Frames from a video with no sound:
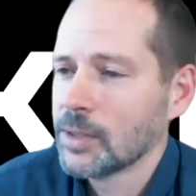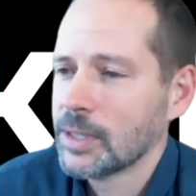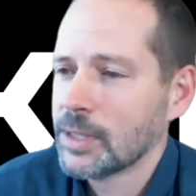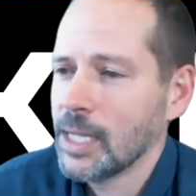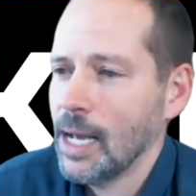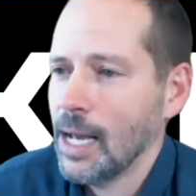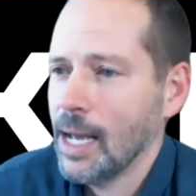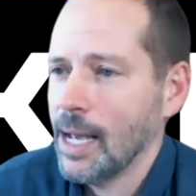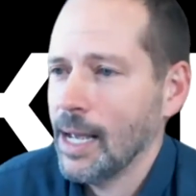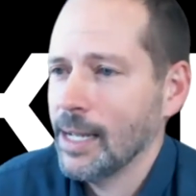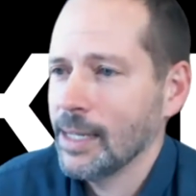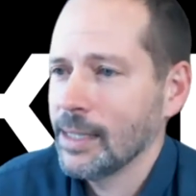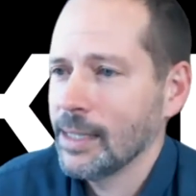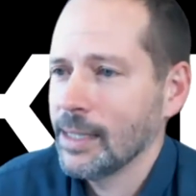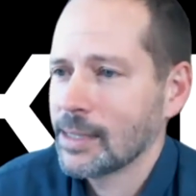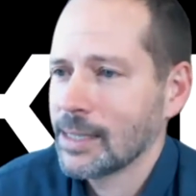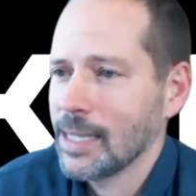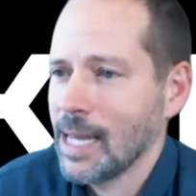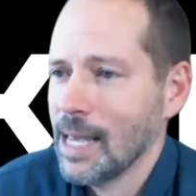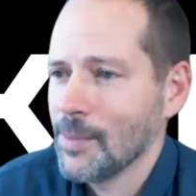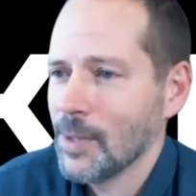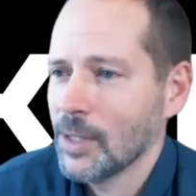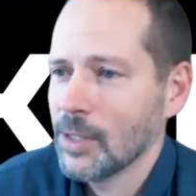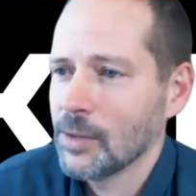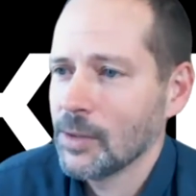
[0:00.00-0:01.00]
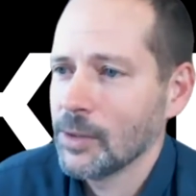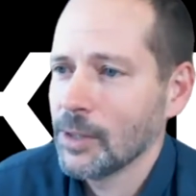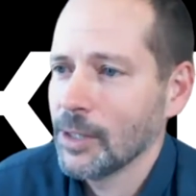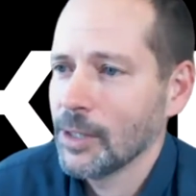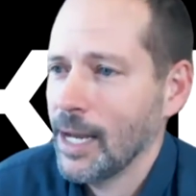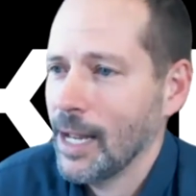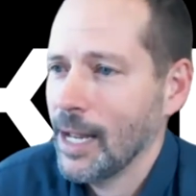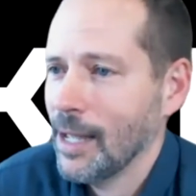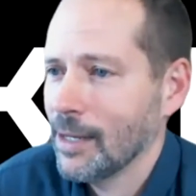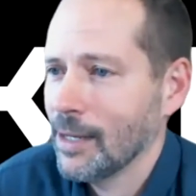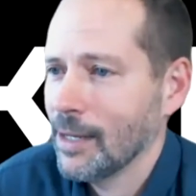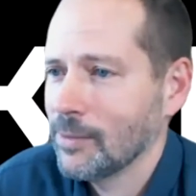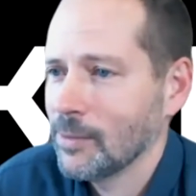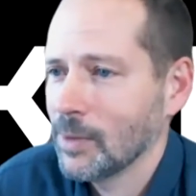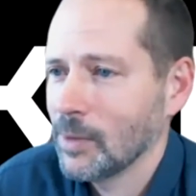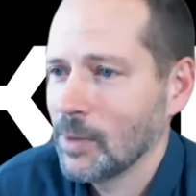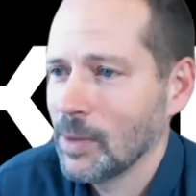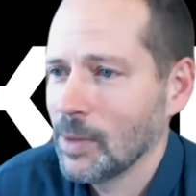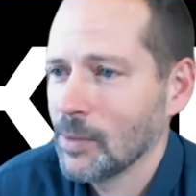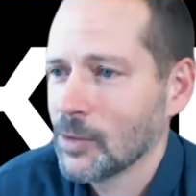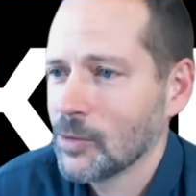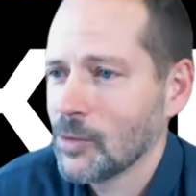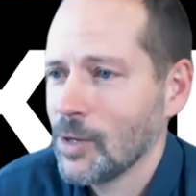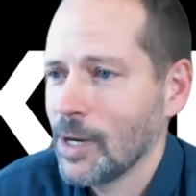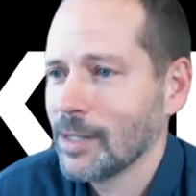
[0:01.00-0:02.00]
tie slam into her head when we
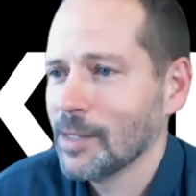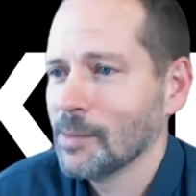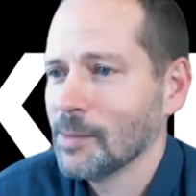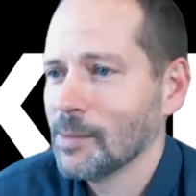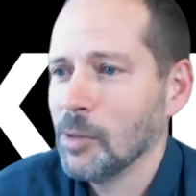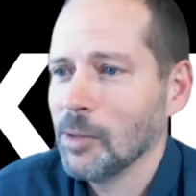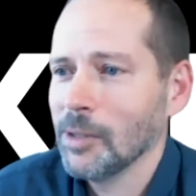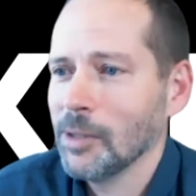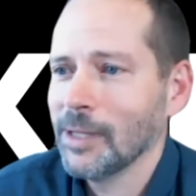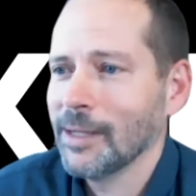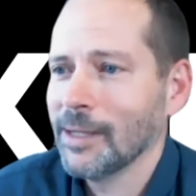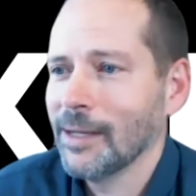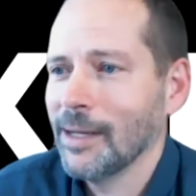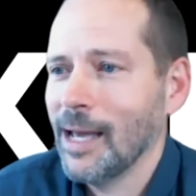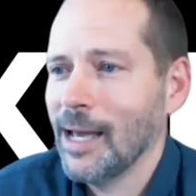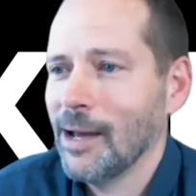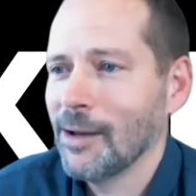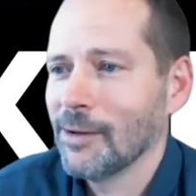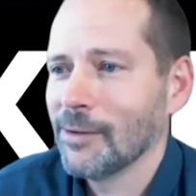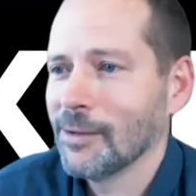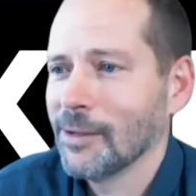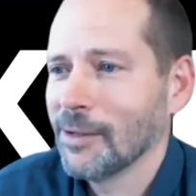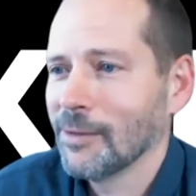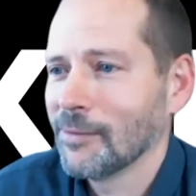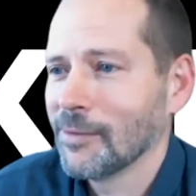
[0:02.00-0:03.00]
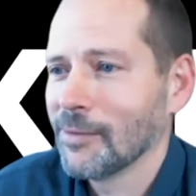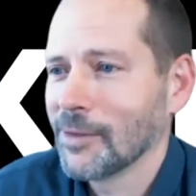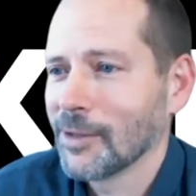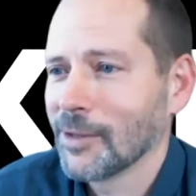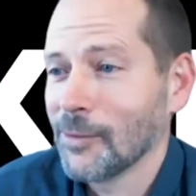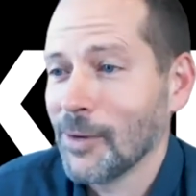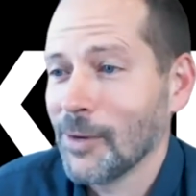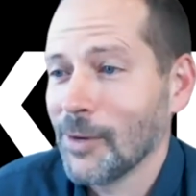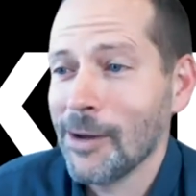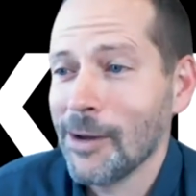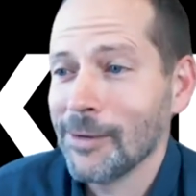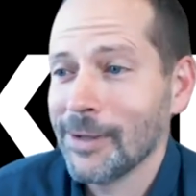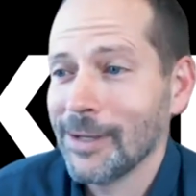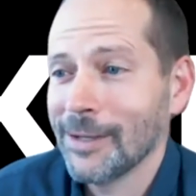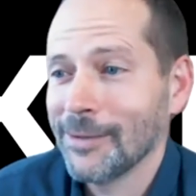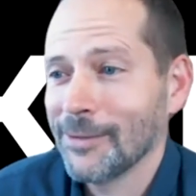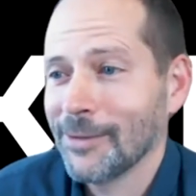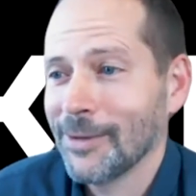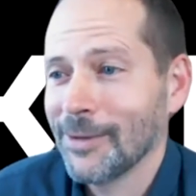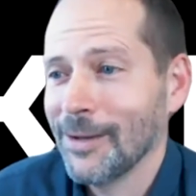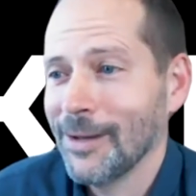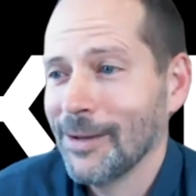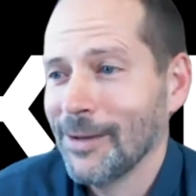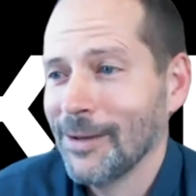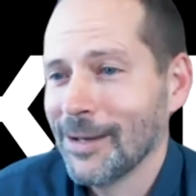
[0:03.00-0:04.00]
were trying to pull it out of the ground
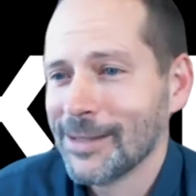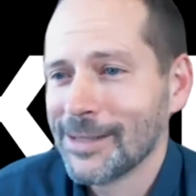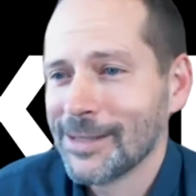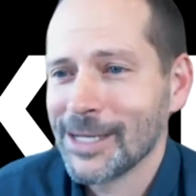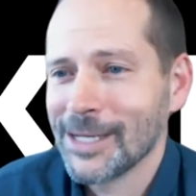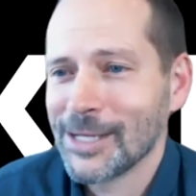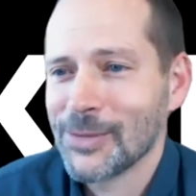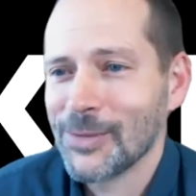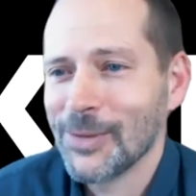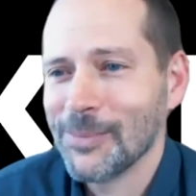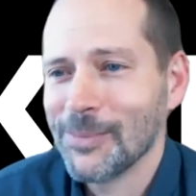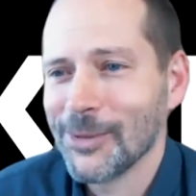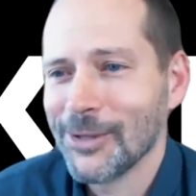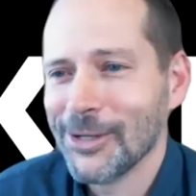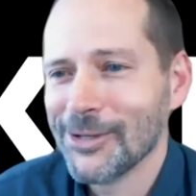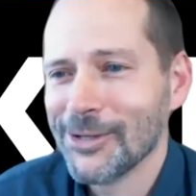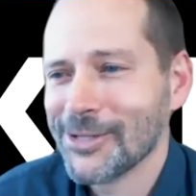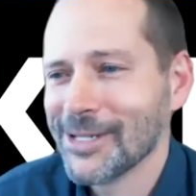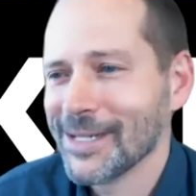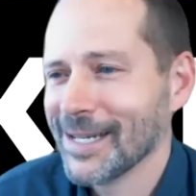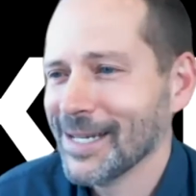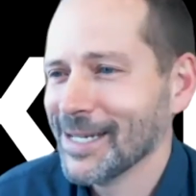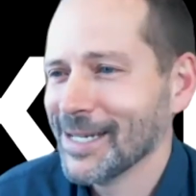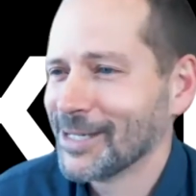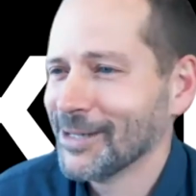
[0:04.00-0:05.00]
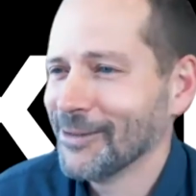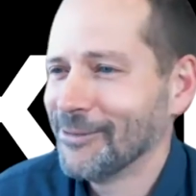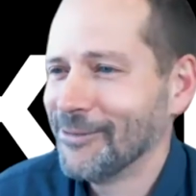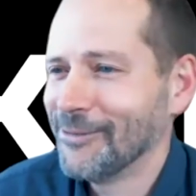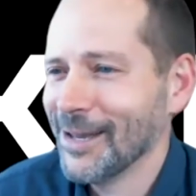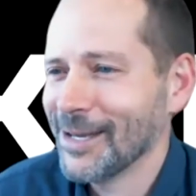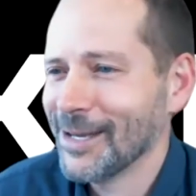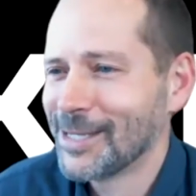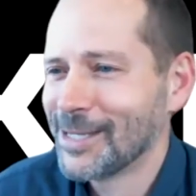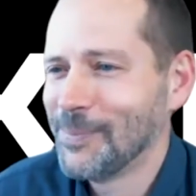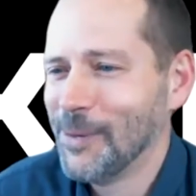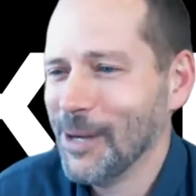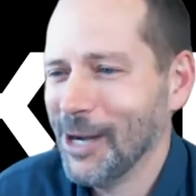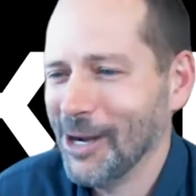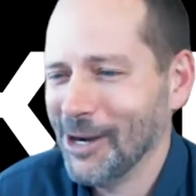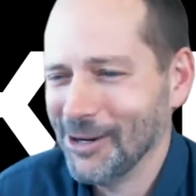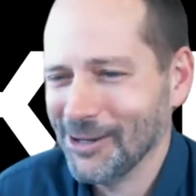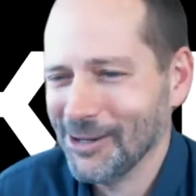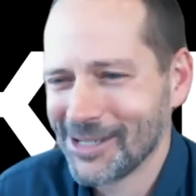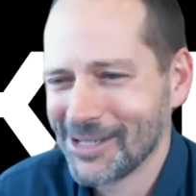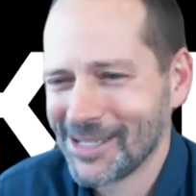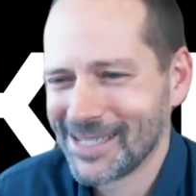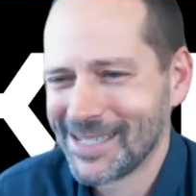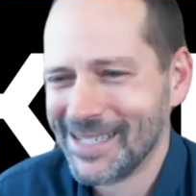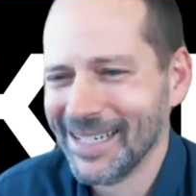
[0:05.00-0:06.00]
since we were using it as a fence
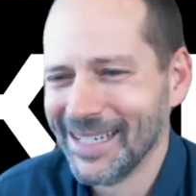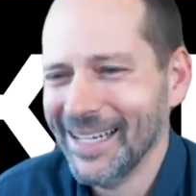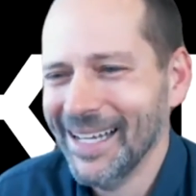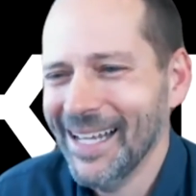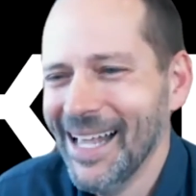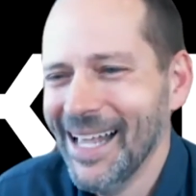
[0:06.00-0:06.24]
post.